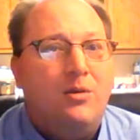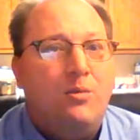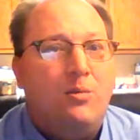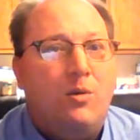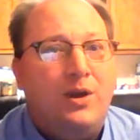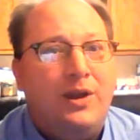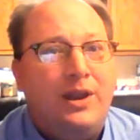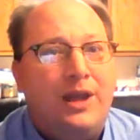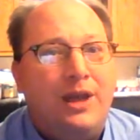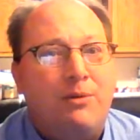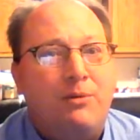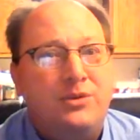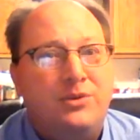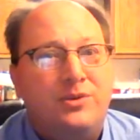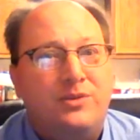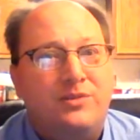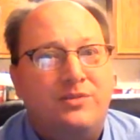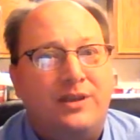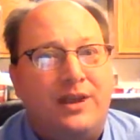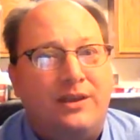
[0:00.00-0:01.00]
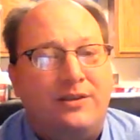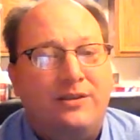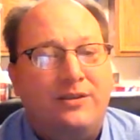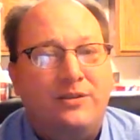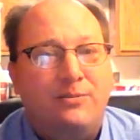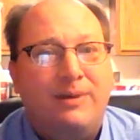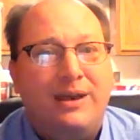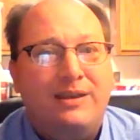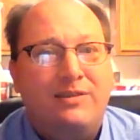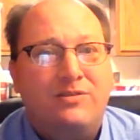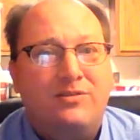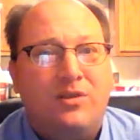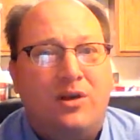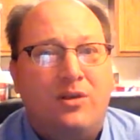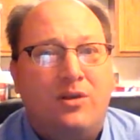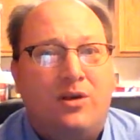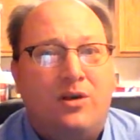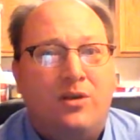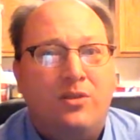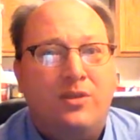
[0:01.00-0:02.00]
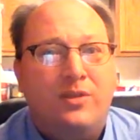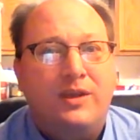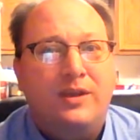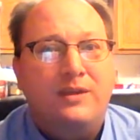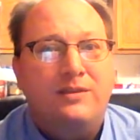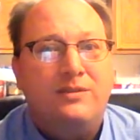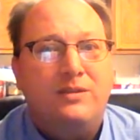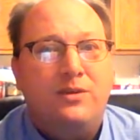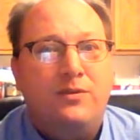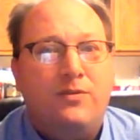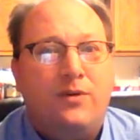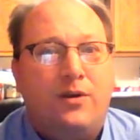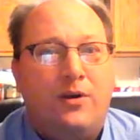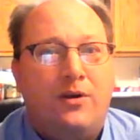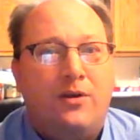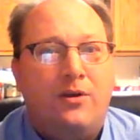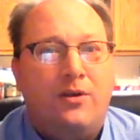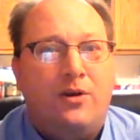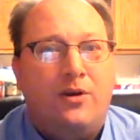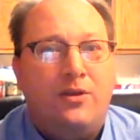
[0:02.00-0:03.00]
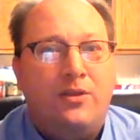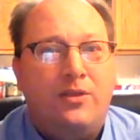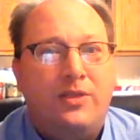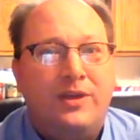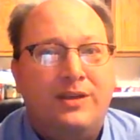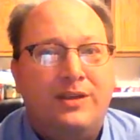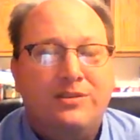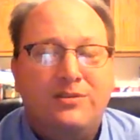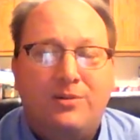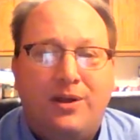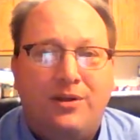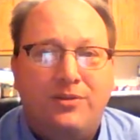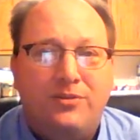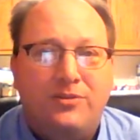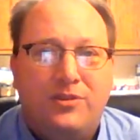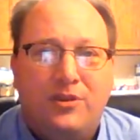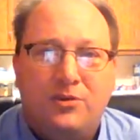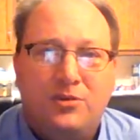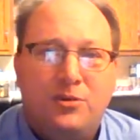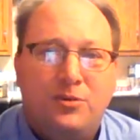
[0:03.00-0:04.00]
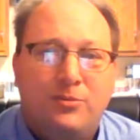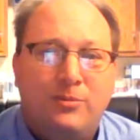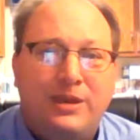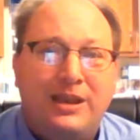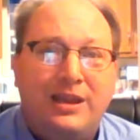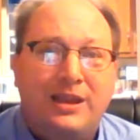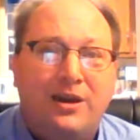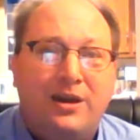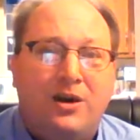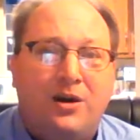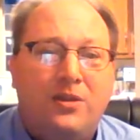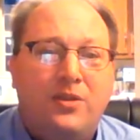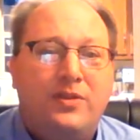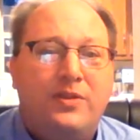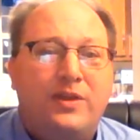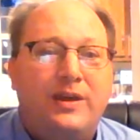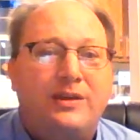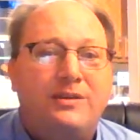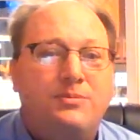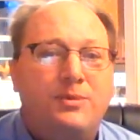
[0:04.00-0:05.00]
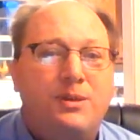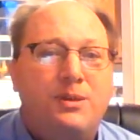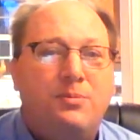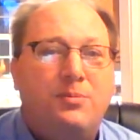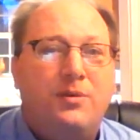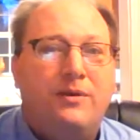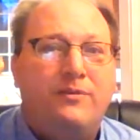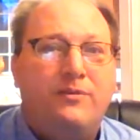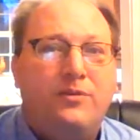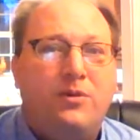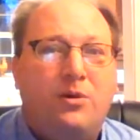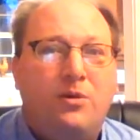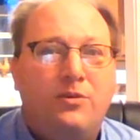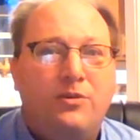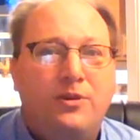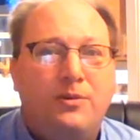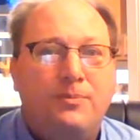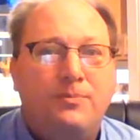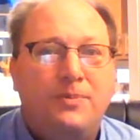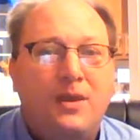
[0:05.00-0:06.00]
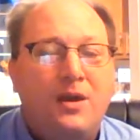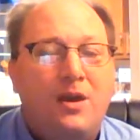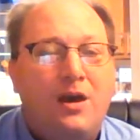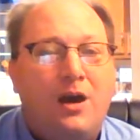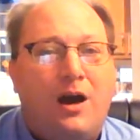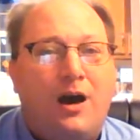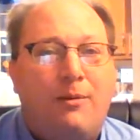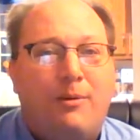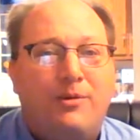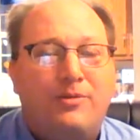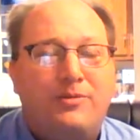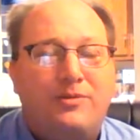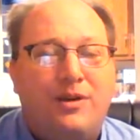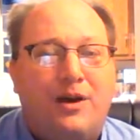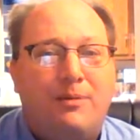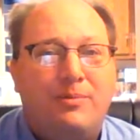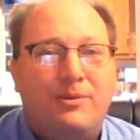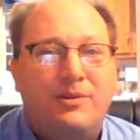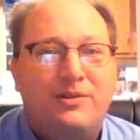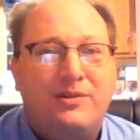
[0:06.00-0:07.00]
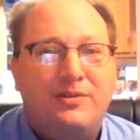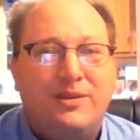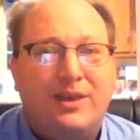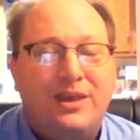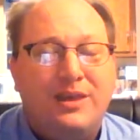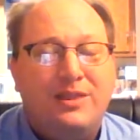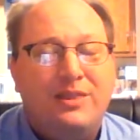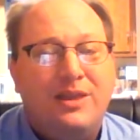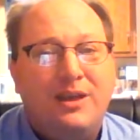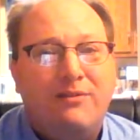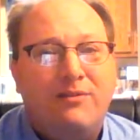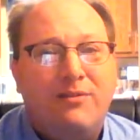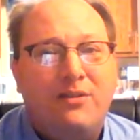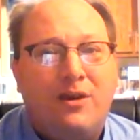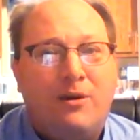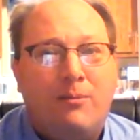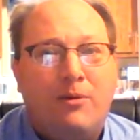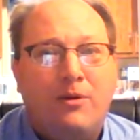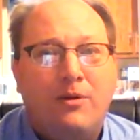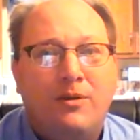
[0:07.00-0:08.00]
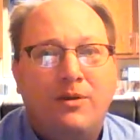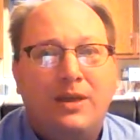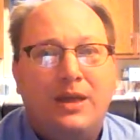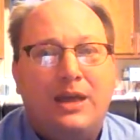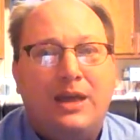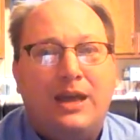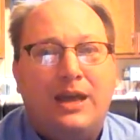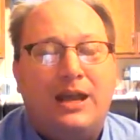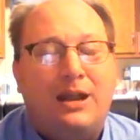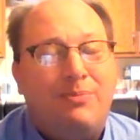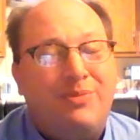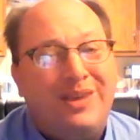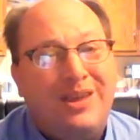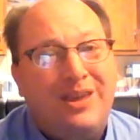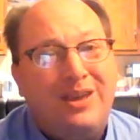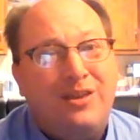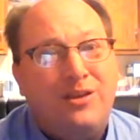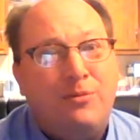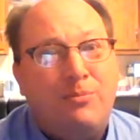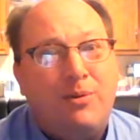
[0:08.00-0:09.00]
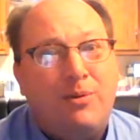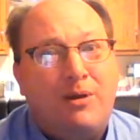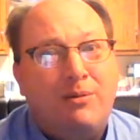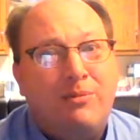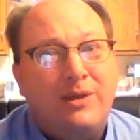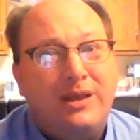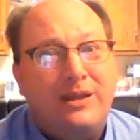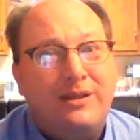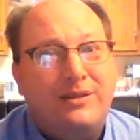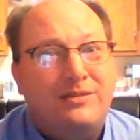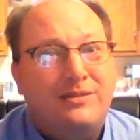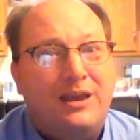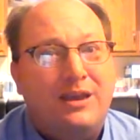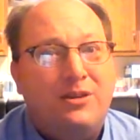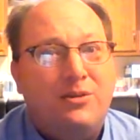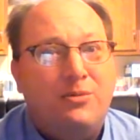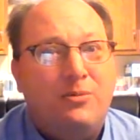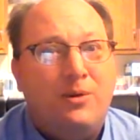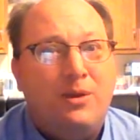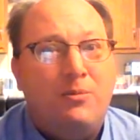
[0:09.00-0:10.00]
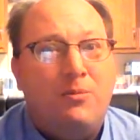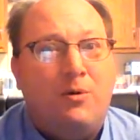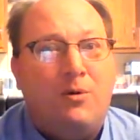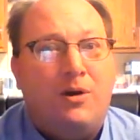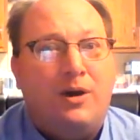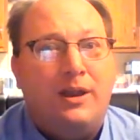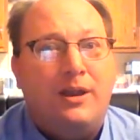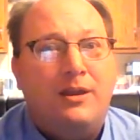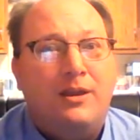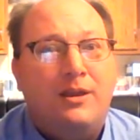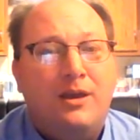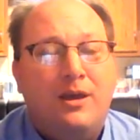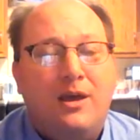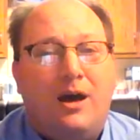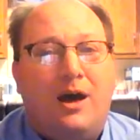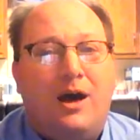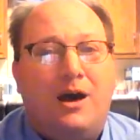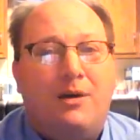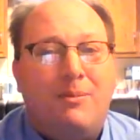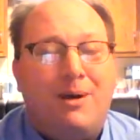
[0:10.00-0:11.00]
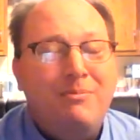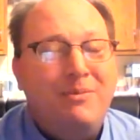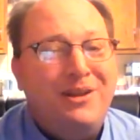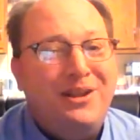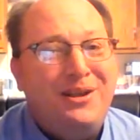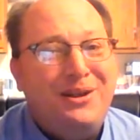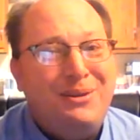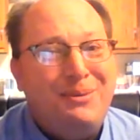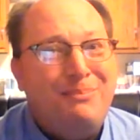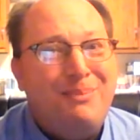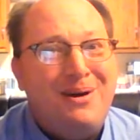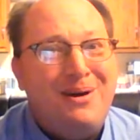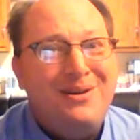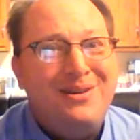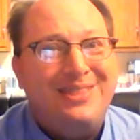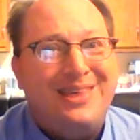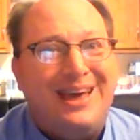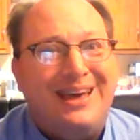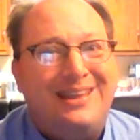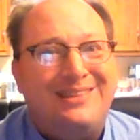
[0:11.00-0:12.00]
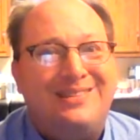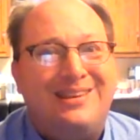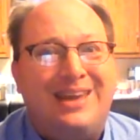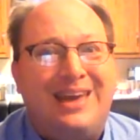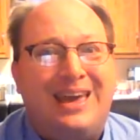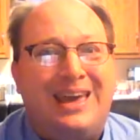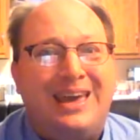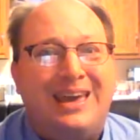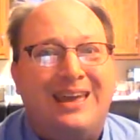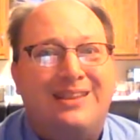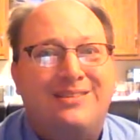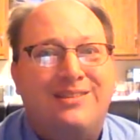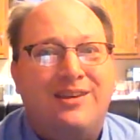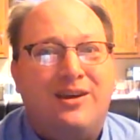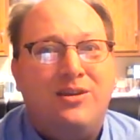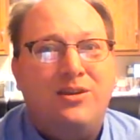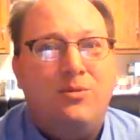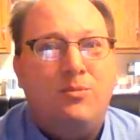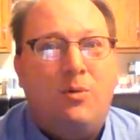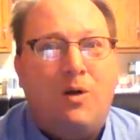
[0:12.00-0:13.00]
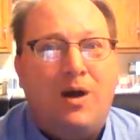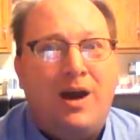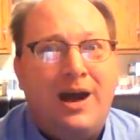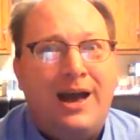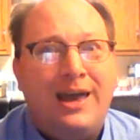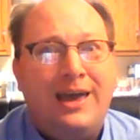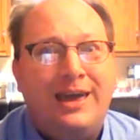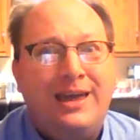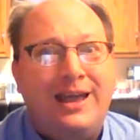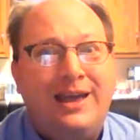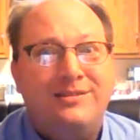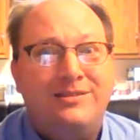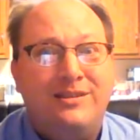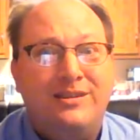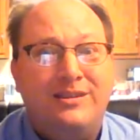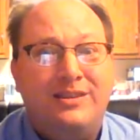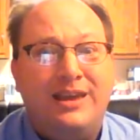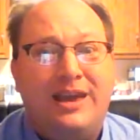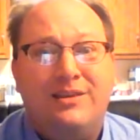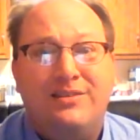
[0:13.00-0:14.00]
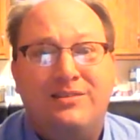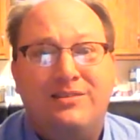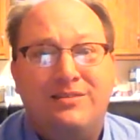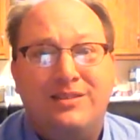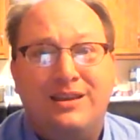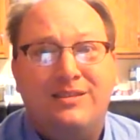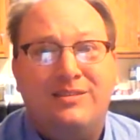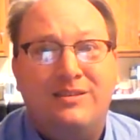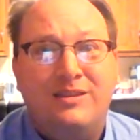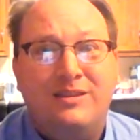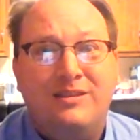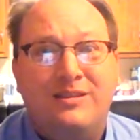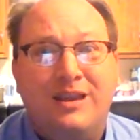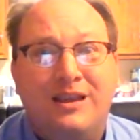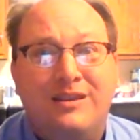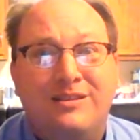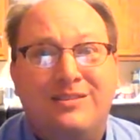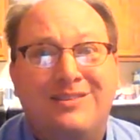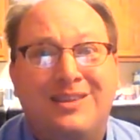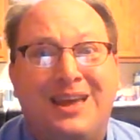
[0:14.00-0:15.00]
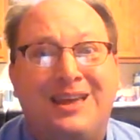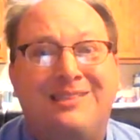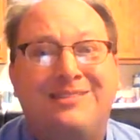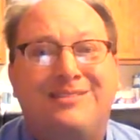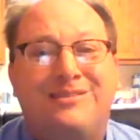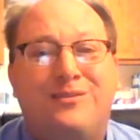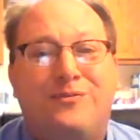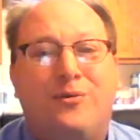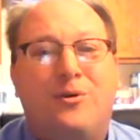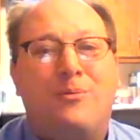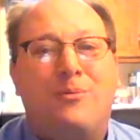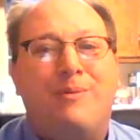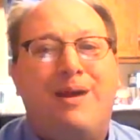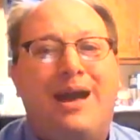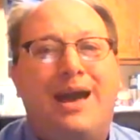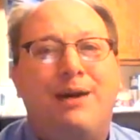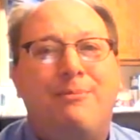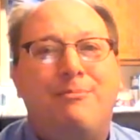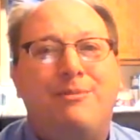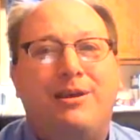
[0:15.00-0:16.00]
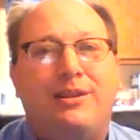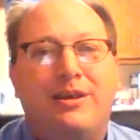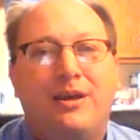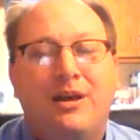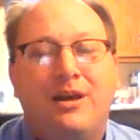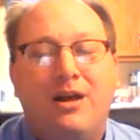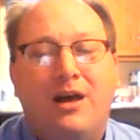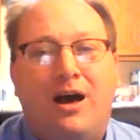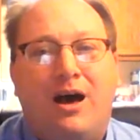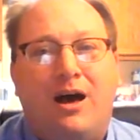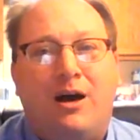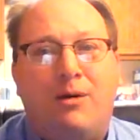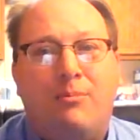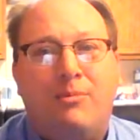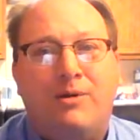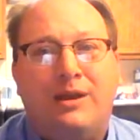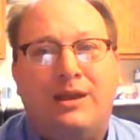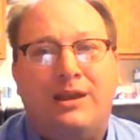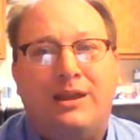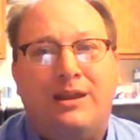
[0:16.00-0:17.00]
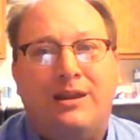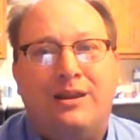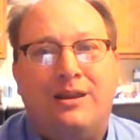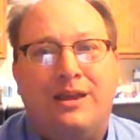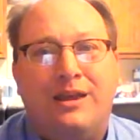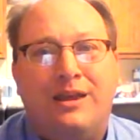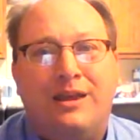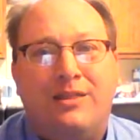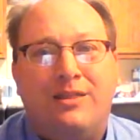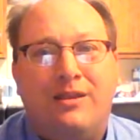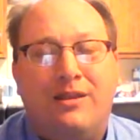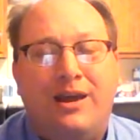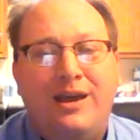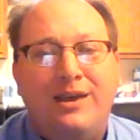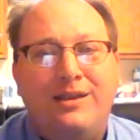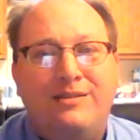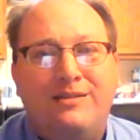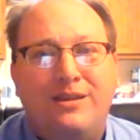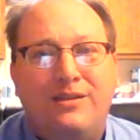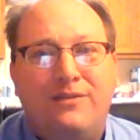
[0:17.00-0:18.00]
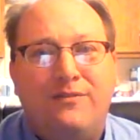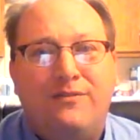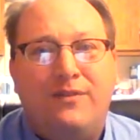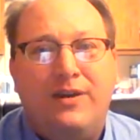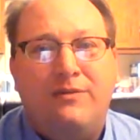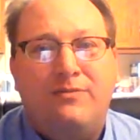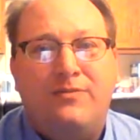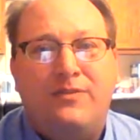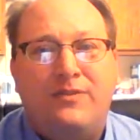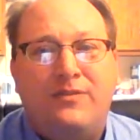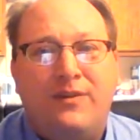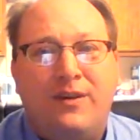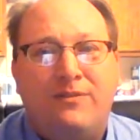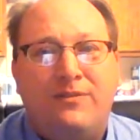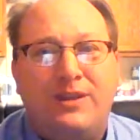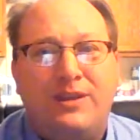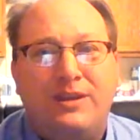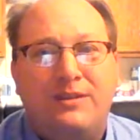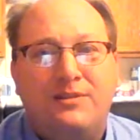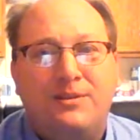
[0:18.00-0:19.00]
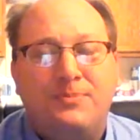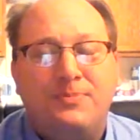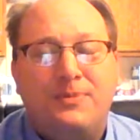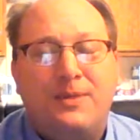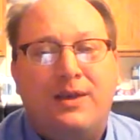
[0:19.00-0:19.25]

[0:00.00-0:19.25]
What day would you say? Just based on all the things that you've heard, all the things around social media, all the things people have told you, I'll stop and just let you think of a number. And I'm thinking you're probably going to say 21. I'm going to debunk that today and tell you why it actually takes 66 days to form a habit. In the 1950s,